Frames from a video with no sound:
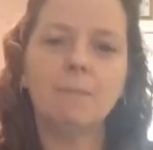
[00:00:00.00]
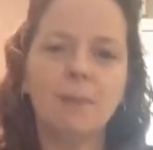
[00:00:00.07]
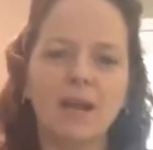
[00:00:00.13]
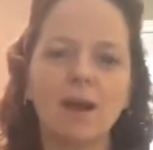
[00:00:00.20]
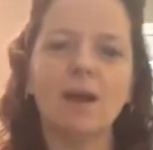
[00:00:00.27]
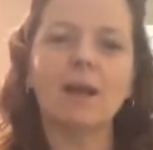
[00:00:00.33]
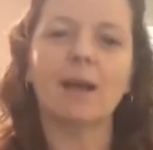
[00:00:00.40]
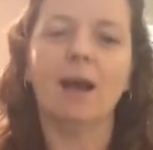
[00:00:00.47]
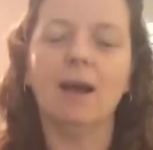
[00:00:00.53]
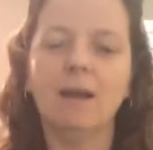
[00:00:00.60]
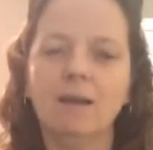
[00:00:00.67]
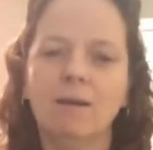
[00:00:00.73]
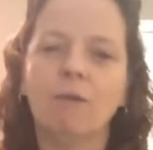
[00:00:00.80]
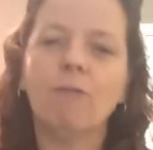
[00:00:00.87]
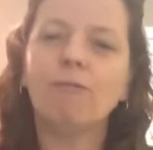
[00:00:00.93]
America,
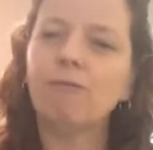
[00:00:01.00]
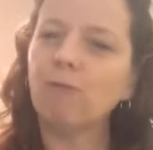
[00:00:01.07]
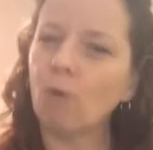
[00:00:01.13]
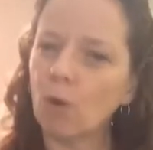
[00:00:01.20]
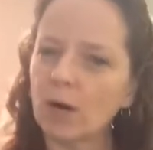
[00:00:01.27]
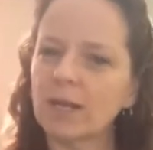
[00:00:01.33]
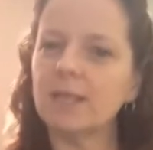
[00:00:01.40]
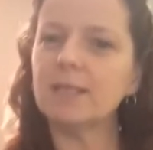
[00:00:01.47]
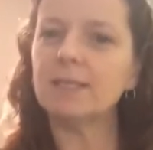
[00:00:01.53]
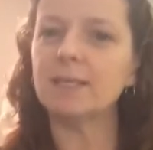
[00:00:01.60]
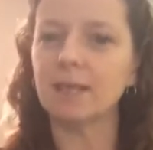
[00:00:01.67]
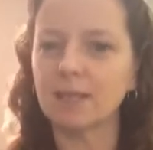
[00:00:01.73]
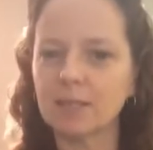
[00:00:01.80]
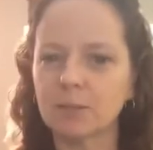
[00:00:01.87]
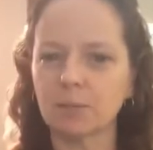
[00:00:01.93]

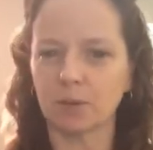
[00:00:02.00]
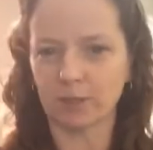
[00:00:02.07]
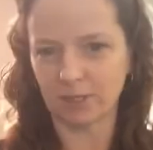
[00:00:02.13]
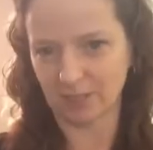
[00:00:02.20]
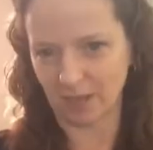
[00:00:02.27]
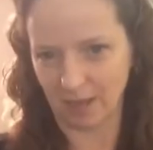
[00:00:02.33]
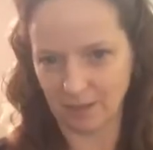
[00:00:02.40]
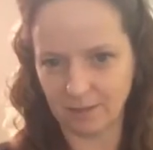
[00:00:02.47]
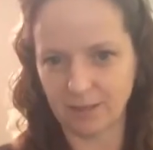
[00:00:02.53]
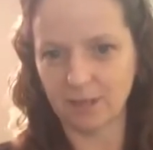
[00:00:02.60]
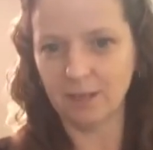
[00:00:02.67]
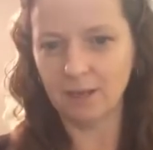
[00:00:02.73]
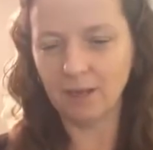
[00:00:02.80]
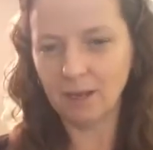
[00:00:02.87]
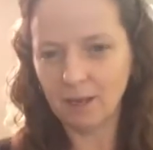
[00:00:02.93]
46%
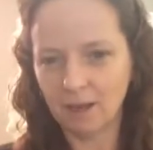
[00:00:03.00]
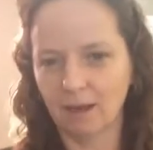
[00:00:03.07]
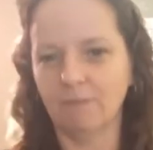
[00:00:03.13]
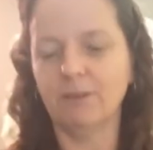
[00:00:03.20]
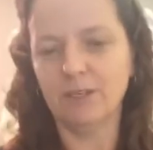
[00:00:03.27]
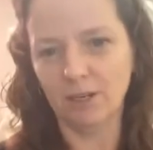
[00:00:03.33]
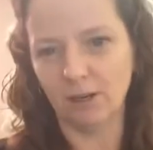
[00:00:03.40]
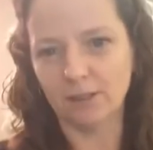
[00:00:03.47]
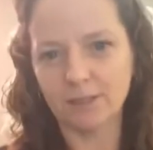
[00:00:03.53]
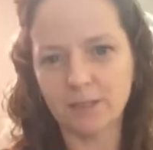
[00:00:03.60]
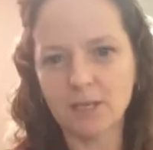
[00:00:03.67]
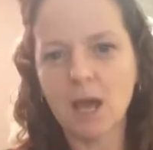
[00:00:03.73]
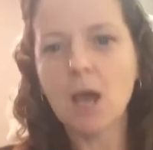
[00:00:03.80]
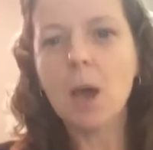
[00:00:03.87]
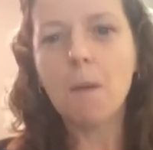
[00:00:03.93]
of adults
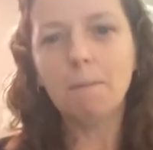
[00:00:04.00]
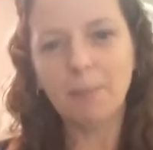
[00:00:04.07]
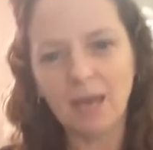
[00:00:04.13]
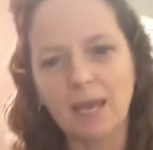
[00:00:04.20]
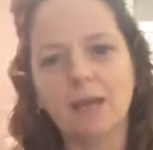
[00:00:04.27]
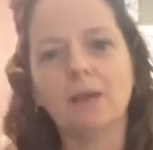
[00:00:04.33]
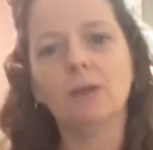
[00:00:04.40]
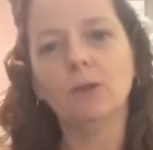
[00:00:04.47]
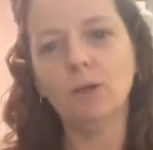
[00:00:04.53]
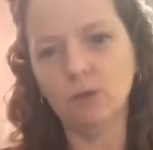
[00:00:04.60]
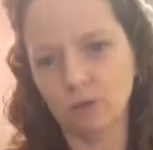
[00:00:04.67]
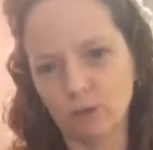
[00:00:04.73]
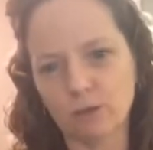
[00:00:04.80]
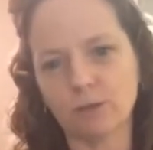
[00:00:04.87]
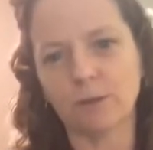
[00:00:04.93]
make New
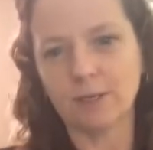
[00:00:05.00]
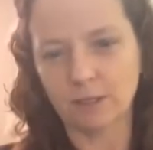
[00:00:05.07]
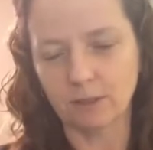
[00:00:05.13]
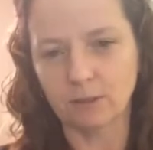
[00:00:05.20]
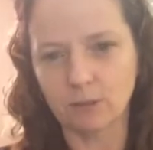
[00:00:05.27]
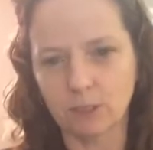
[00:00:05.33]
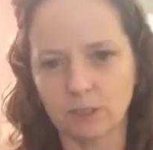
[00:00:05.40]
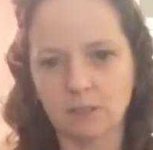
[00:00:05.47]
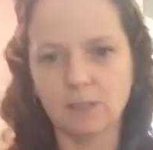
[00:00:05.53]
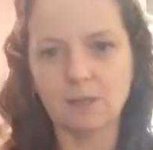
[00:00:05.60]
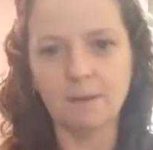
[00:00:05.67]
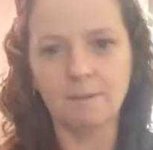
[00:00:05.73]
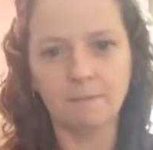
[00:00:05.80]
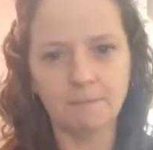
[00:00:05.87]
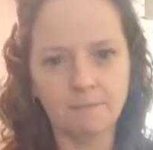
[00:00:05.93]
Year's resolutions.
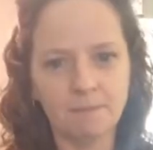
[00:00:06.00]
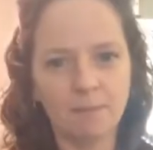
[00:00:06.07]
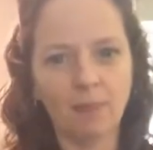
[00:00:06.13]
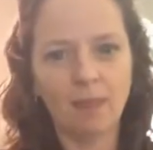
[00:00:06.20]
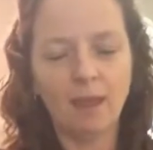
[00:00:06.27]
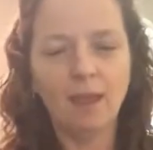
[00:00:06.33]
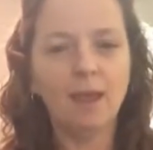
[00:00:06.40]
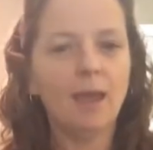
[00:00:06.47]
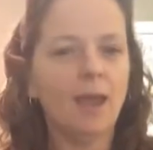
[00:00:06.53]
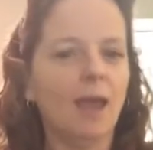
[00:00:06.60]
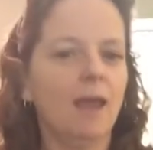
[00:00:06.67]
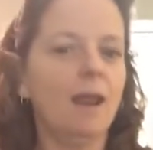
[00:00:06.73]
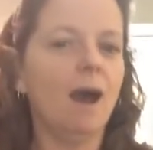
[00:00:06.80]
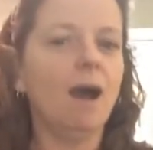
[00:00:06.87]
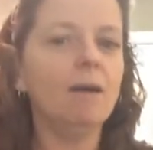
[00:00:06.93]

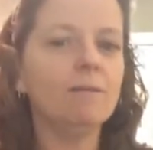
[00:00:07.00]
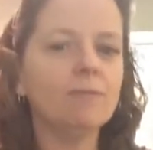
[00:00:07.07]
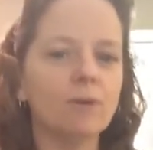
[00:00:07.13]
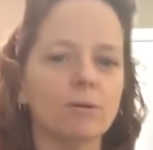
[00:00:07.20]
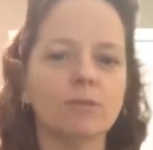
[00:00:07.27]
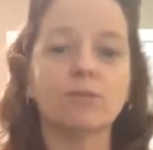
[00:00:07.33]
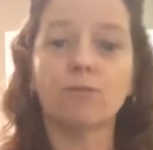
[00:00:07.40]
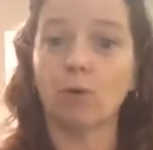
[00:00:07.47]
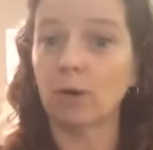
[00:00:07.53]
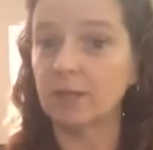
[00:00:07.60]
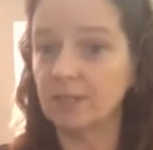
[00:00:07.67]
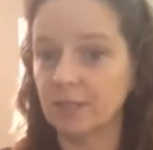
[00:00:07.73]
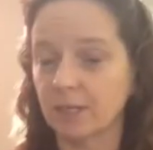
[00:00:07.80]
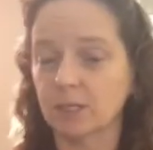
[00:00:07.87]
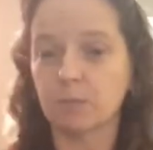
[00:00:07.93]
And of those
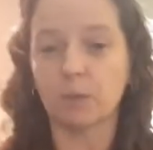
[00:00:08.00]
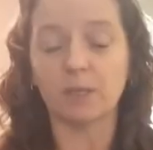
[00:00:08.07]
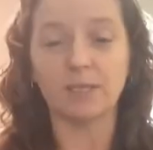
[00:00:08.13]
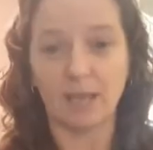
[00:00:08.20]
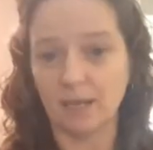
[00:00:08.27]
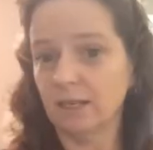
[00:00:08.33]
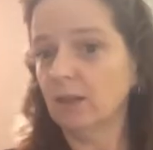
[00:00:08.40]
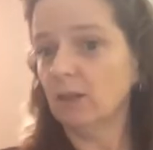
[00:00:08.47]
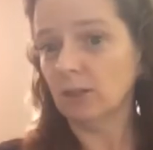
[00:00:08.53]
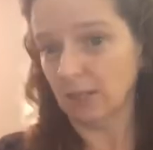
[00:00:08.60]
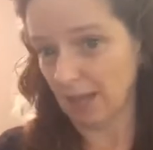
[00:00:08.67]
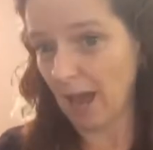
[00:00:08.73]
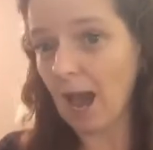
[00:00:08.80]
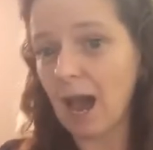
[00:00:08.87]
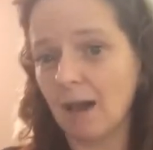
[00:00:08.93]
46%, nearly
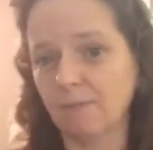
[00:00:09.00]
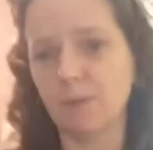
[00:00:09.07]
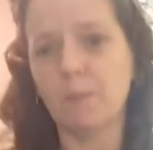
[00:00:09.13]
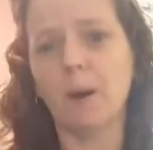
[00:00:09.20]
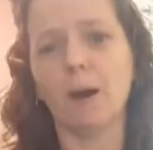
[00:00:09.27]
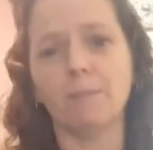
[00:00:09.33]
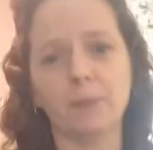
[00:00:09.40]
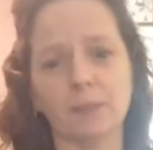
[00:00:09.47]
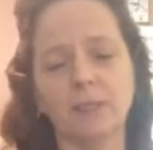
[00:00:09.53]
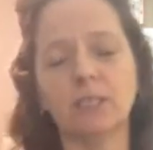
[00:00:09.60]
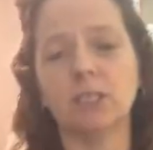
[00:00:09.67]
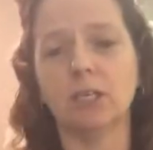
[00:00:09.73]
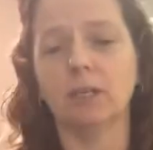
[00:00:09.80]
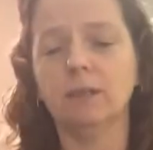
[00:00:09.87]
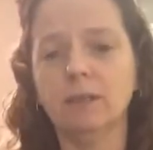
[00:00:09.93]
half the
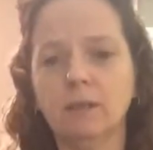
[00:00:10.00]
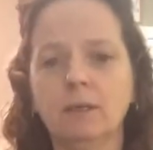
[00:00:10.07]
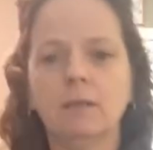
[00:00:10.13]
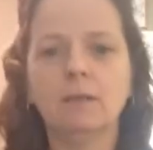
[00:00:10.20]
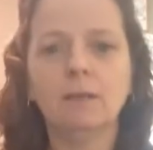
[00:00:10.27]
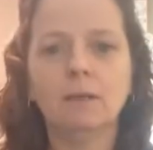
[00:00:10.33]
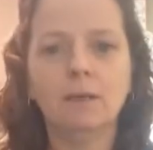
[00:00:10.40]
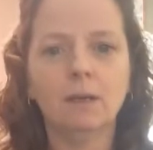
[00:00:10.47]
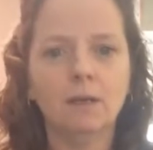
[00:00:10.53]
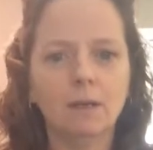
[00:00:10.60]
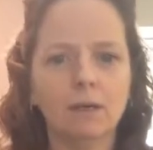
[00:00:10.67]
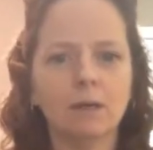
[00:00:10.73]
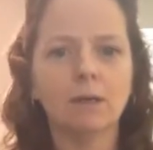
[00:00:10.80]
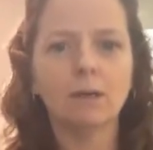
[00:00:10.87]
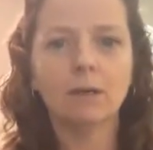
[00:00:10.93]
population,
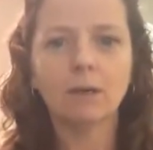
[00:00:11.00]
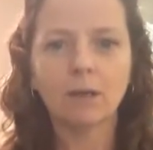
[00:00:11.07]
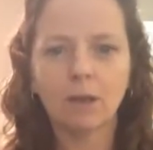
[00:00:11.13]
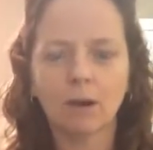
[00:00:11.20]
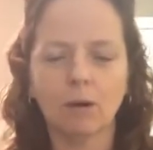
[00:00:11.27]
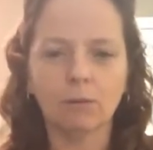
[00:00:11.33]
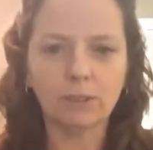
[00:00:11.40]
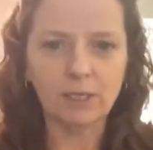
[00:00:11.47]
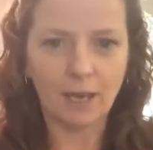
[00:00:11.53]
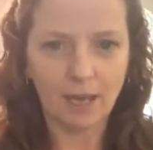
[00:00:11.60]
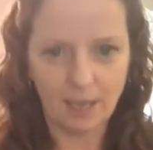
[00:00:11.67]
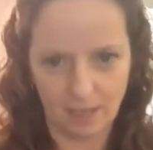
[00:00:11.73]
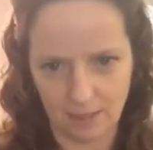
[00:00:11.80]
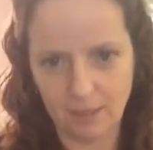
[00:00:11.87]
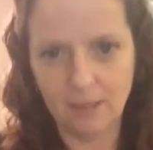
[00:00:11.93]
only
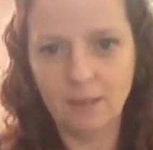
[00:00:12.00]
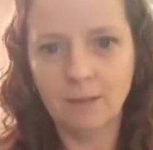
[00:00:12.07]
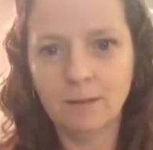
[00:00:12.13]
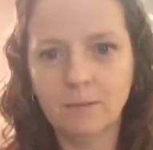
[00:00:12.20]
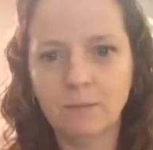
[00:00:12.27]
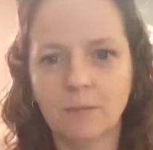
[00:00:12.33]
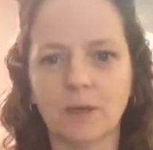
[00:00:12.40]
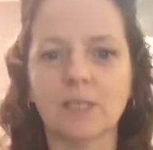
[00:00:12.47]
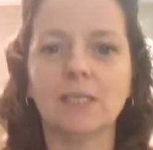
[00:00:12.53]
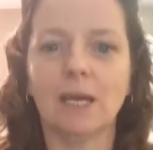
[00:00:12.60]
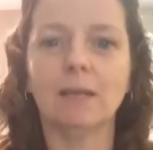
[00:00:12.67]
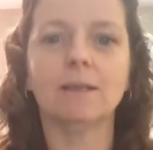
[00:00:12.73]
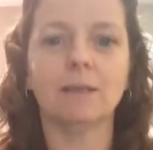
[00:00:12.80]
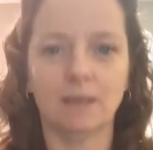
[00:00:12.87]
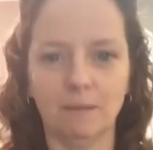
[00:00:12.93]

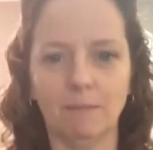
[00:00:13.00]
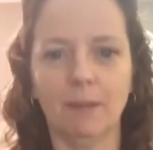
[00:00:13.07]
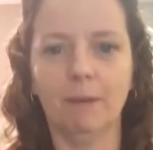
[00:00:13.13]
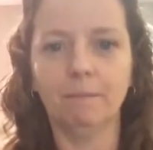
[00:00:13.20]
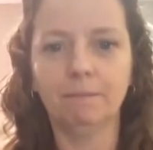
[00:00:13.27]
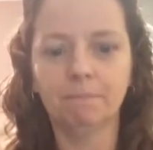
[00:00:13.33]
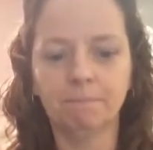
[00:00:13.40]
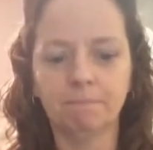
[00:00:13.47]
8% keep them.